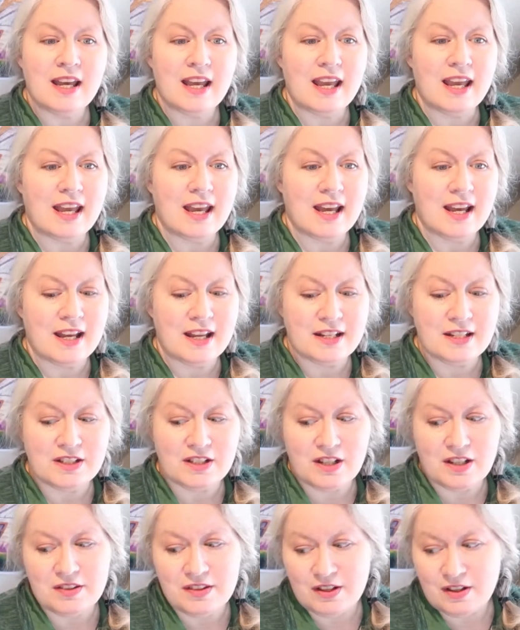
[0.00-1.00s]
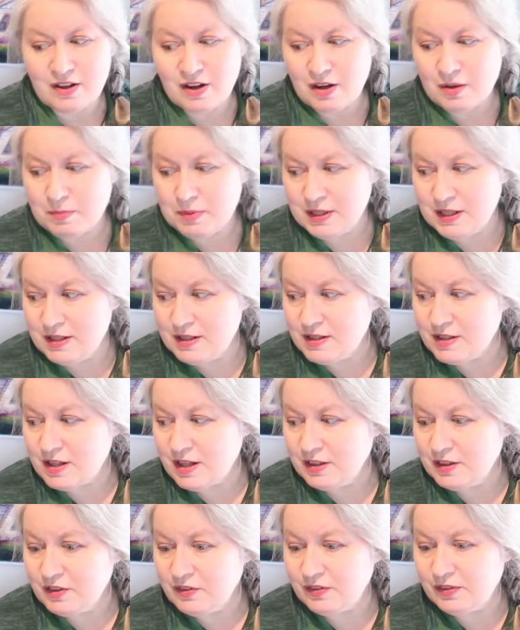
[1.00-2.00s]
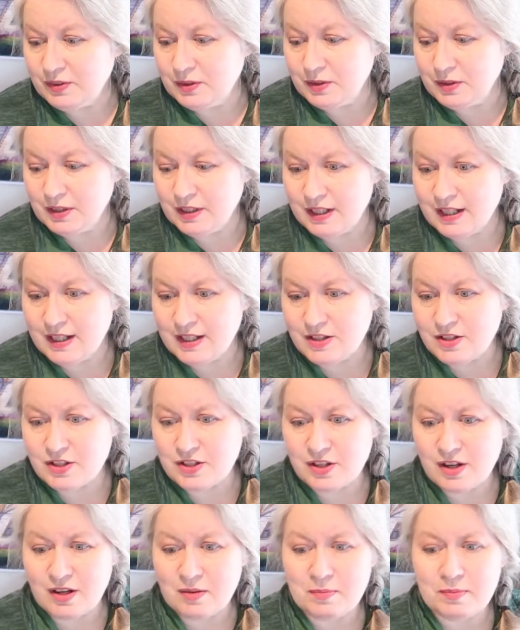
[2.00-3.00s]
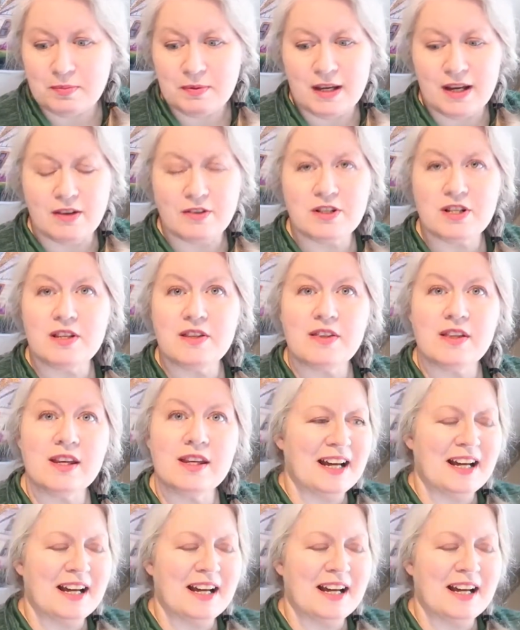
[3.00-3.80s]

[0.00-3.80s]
and there are pins on the floor and sharp, ouchy things.